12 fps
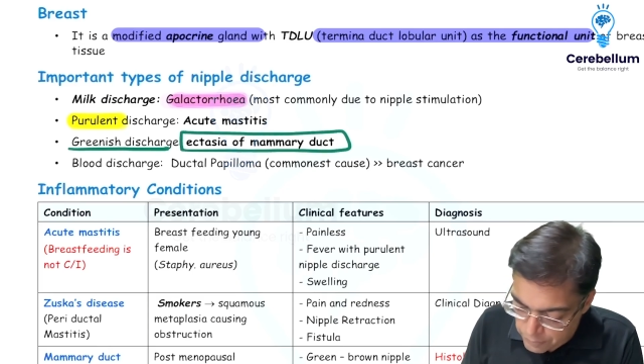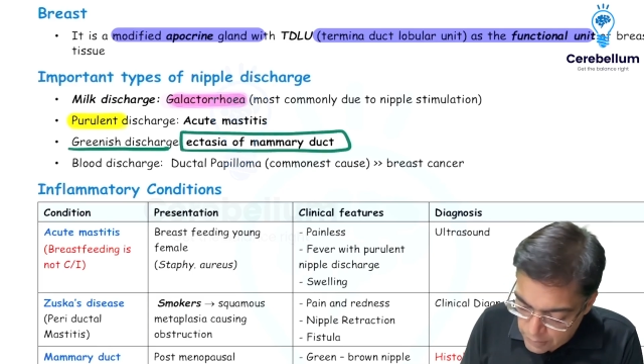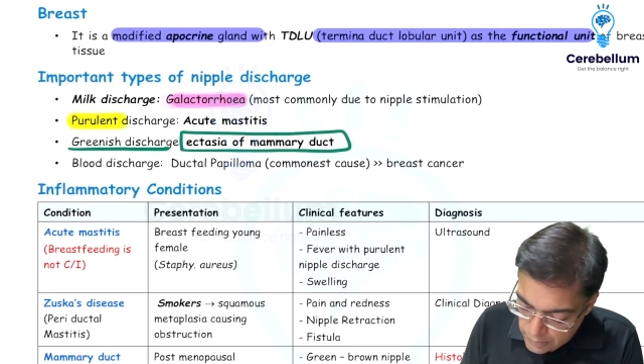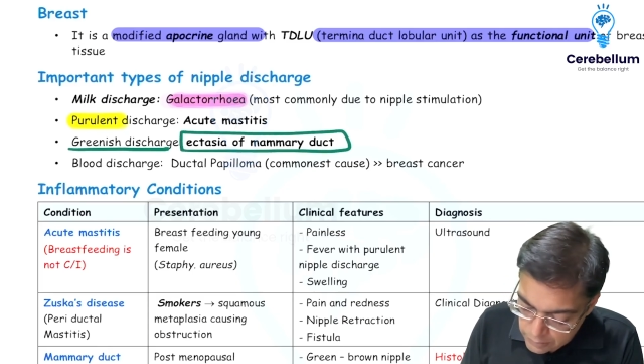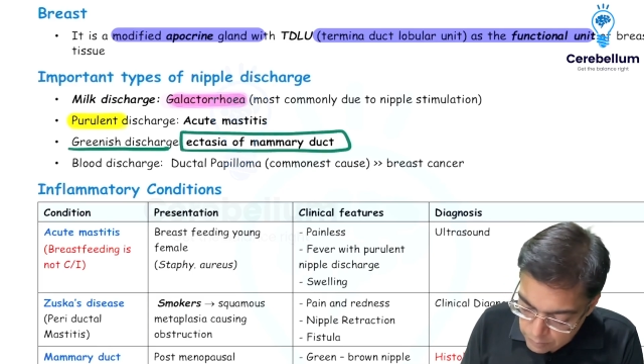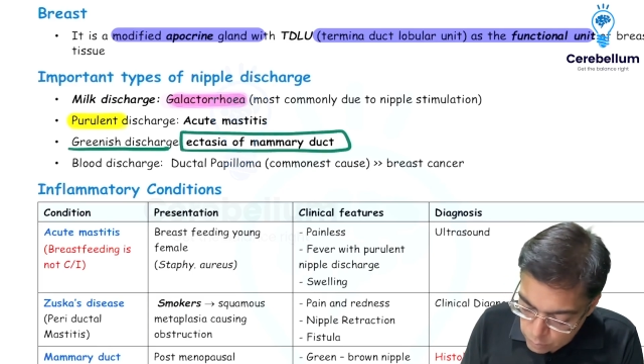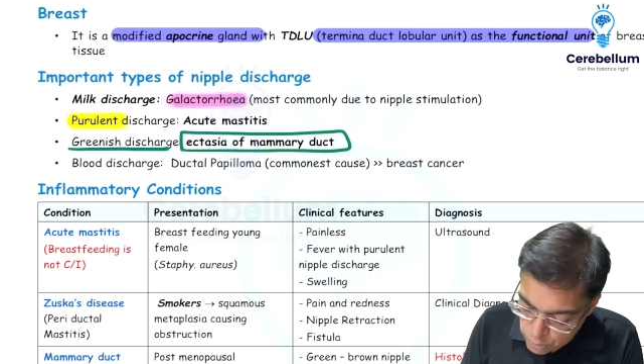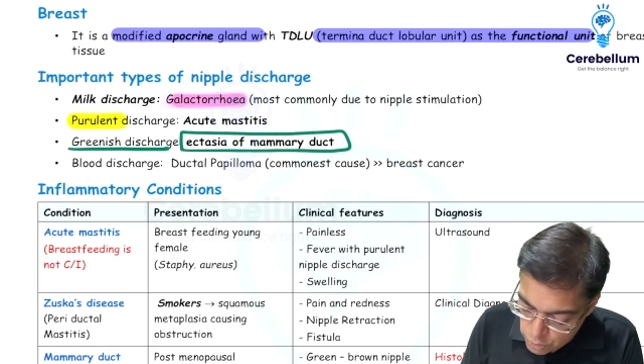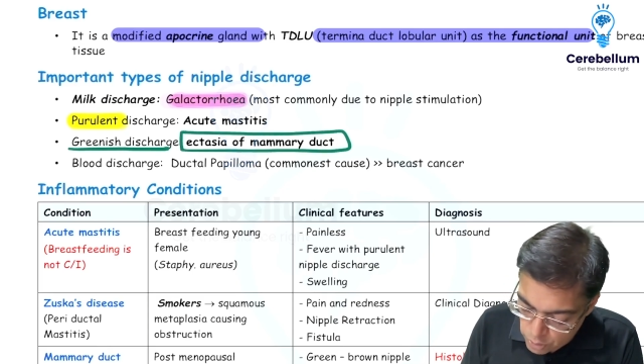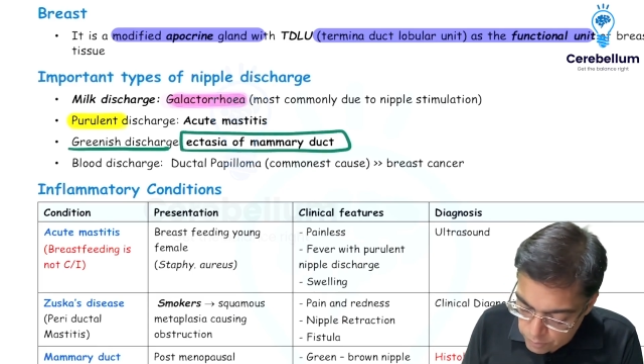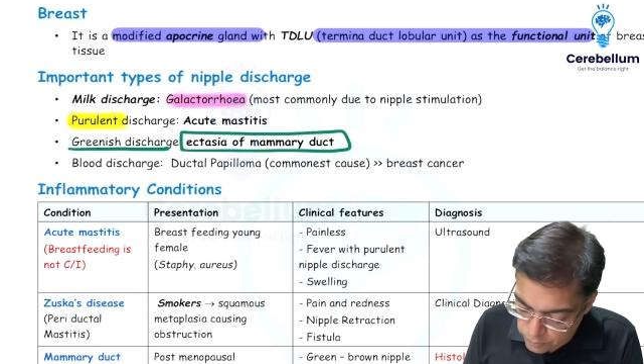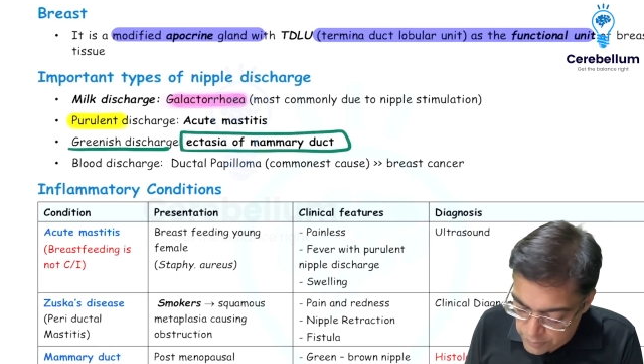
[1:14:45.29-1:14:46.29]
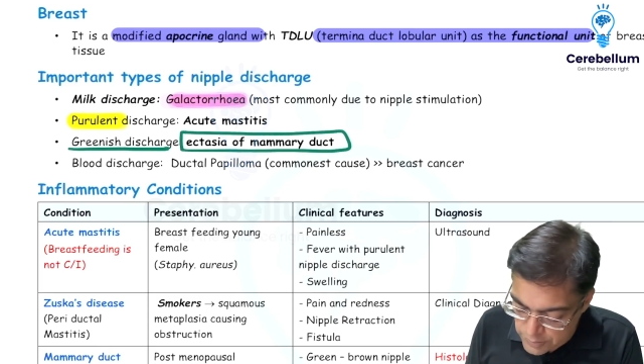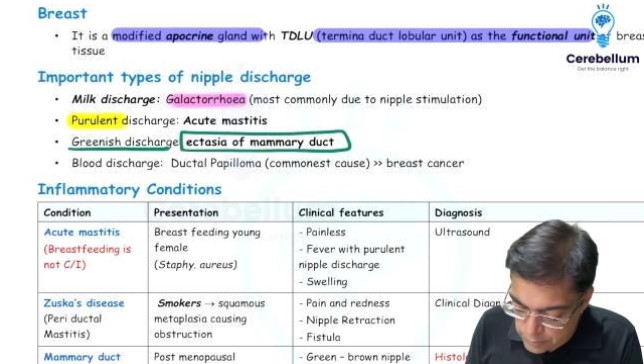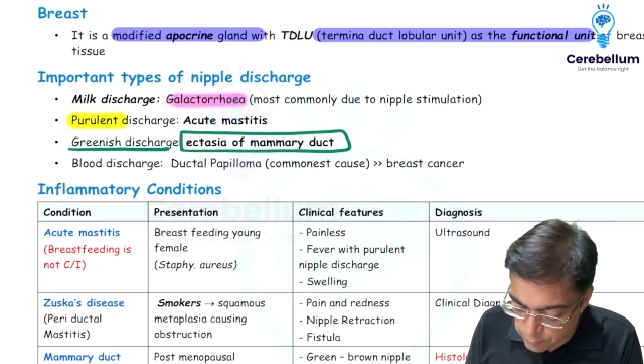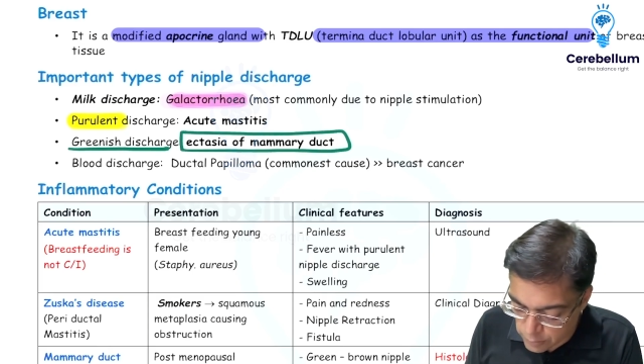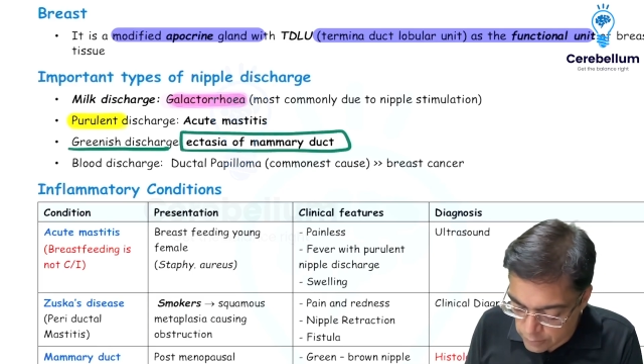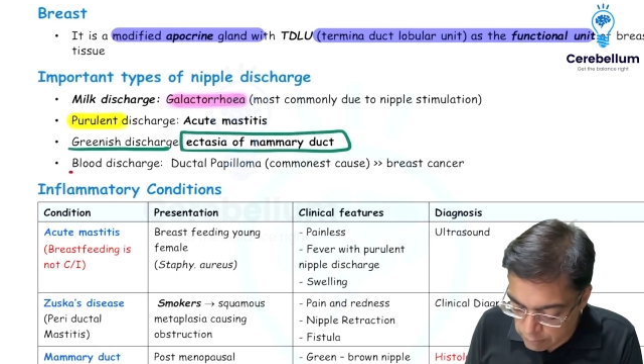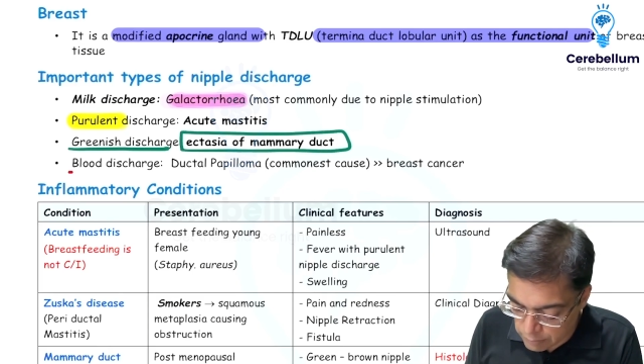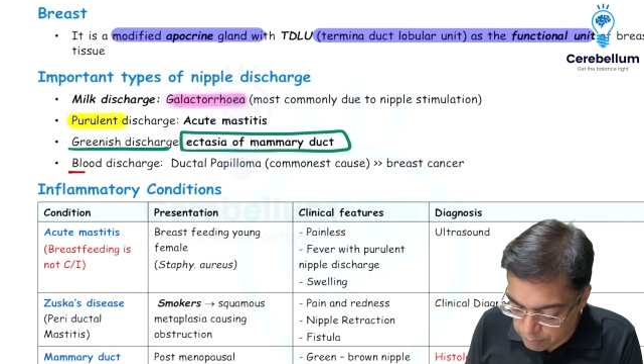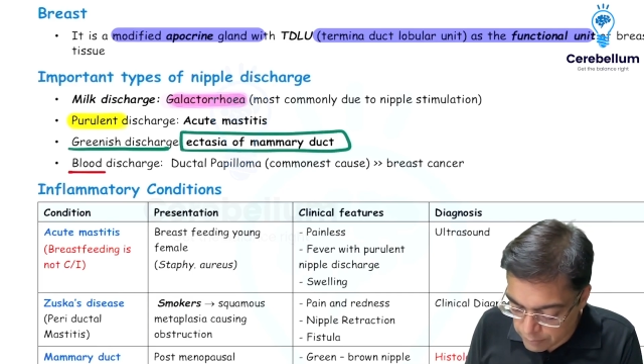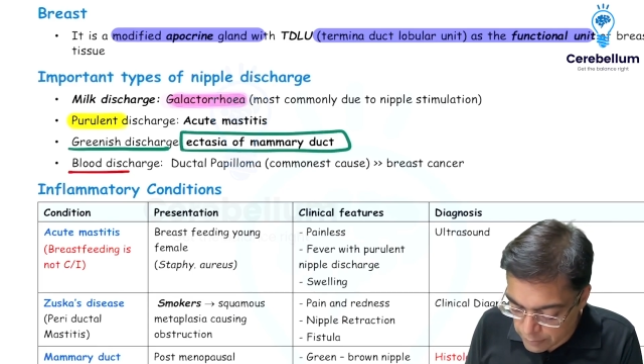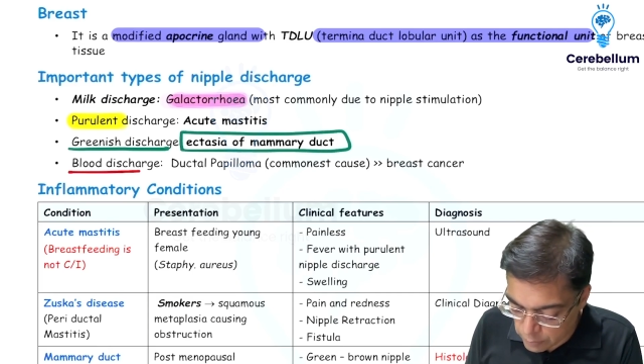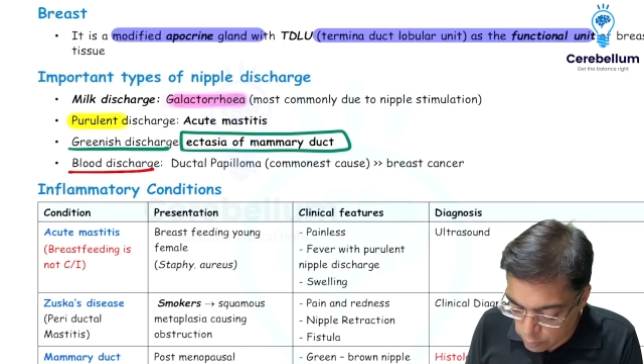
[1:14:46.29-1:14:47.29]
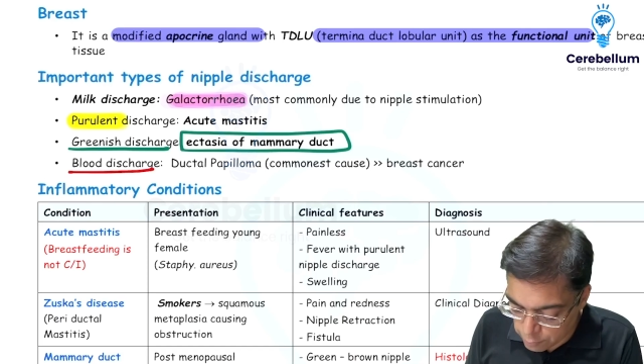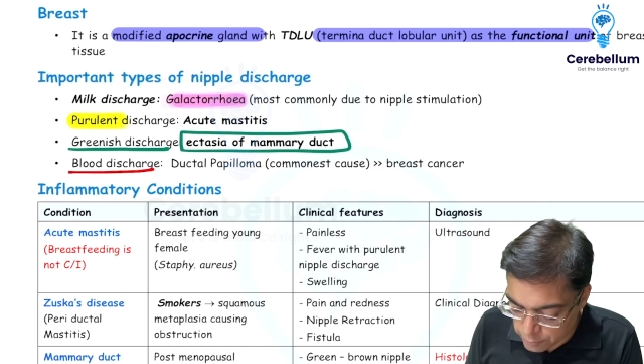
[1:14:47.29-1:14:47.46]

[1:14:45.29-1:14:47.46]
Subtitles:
And the most common reason for development of